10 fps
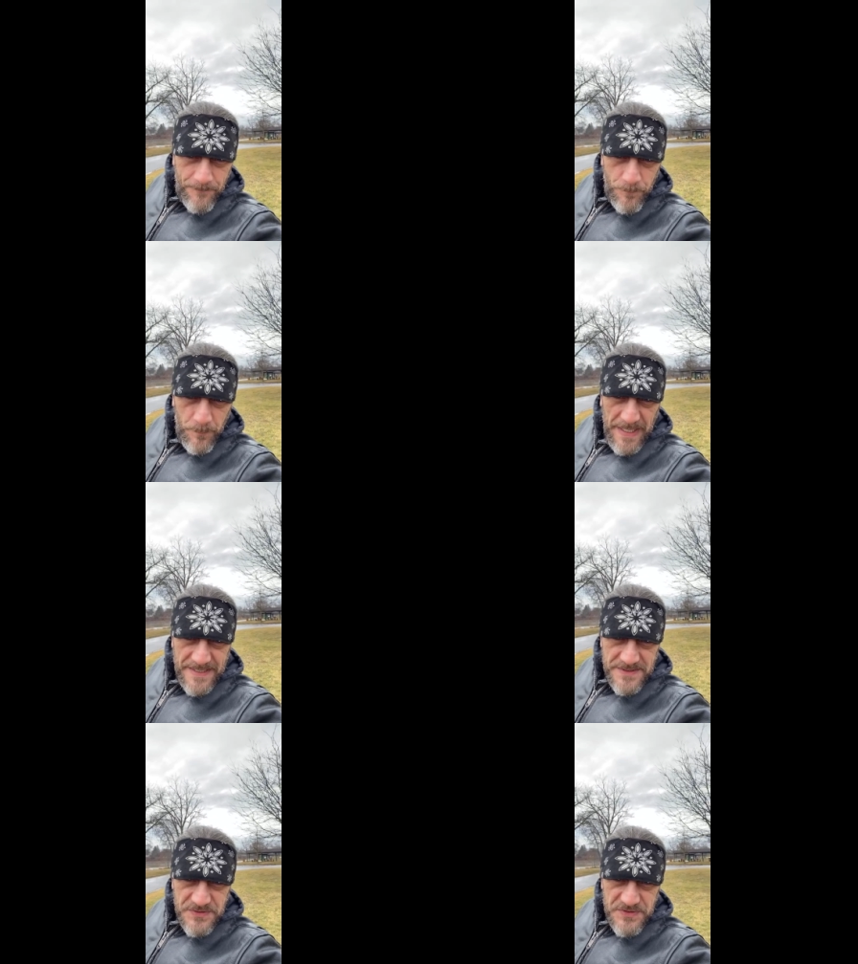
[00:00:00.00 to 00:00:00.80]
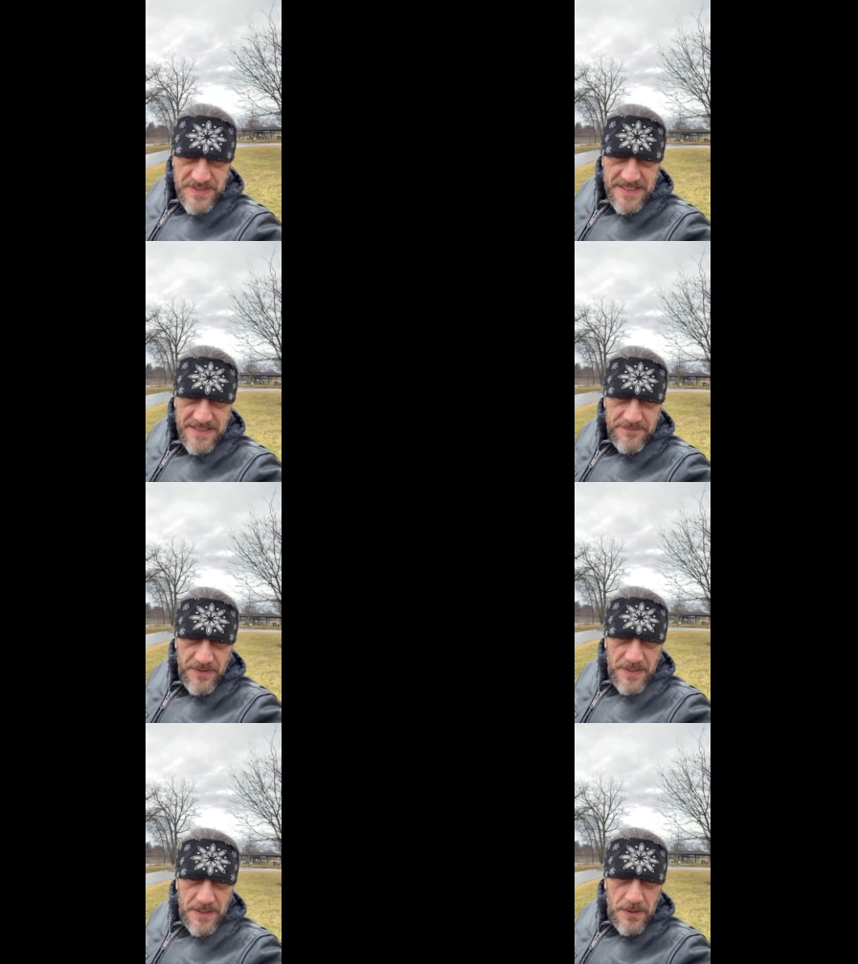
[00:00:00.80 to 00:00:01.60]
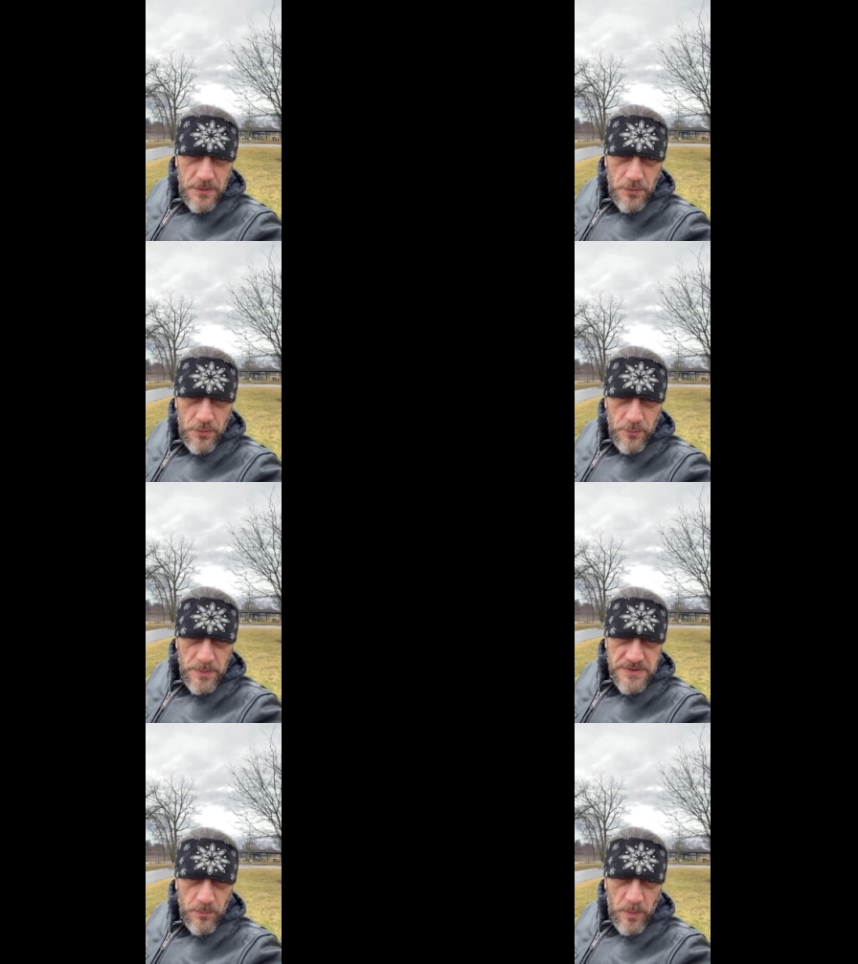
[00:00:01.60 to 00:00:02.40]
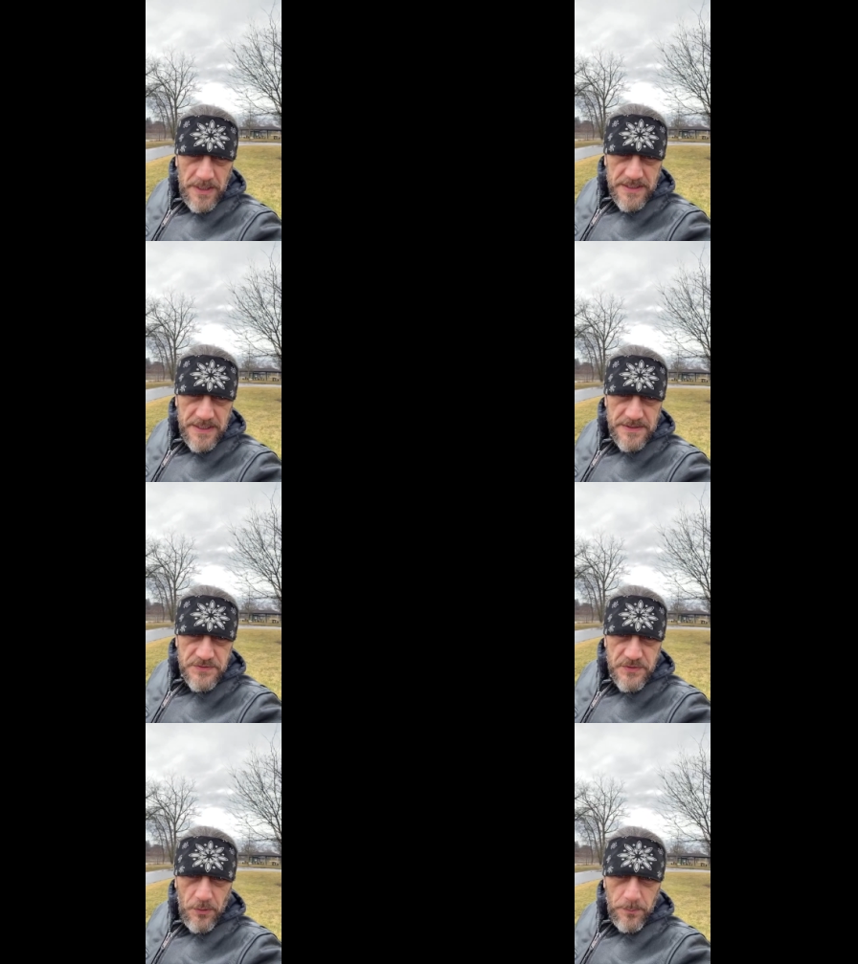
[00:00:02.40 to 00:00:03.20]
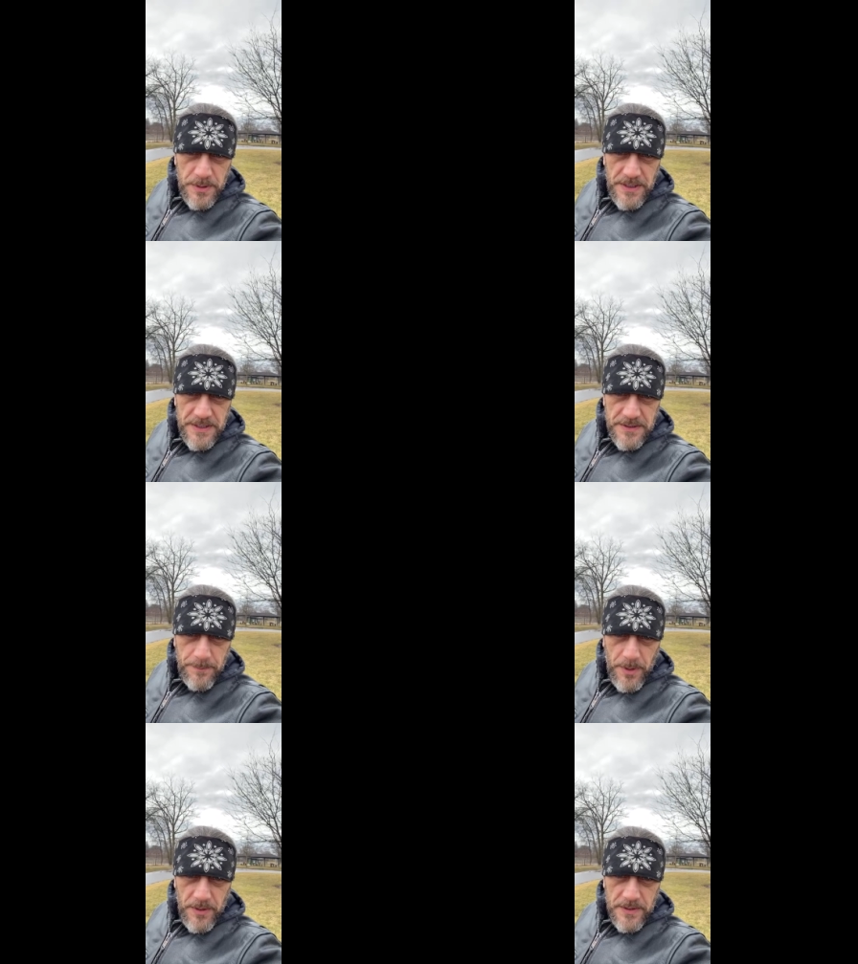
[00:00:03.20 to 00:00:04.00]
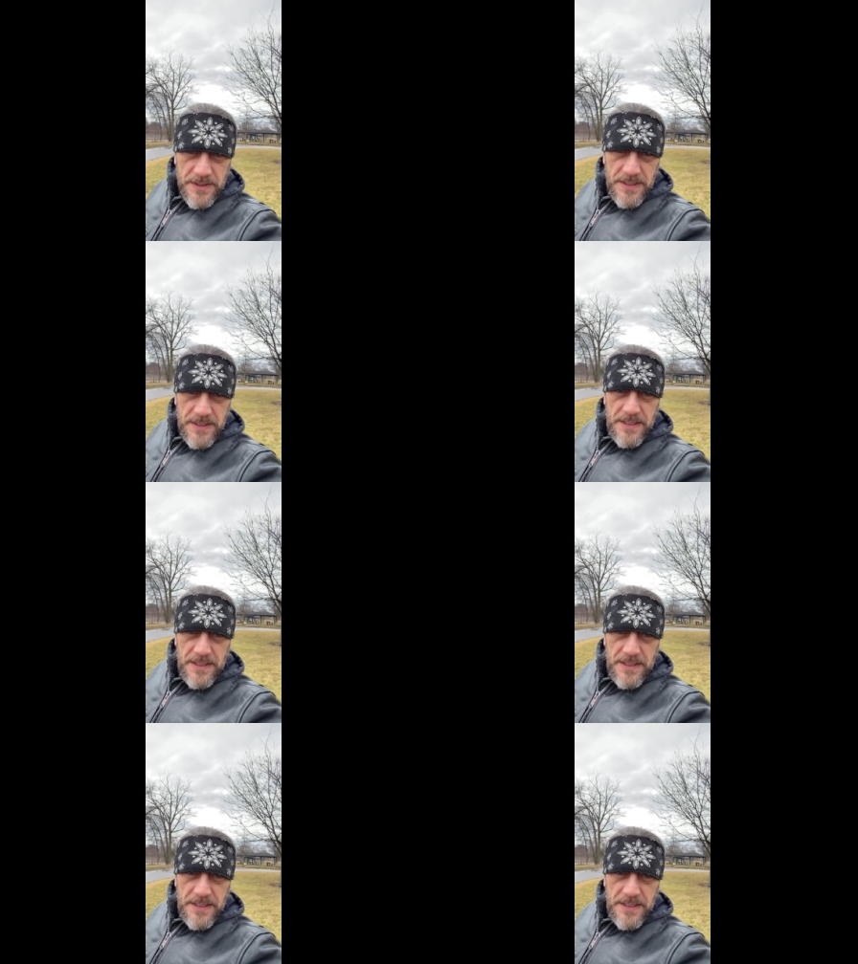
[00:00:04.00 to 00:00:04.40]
Madden Steve, you're the reason why kids don't play in the park.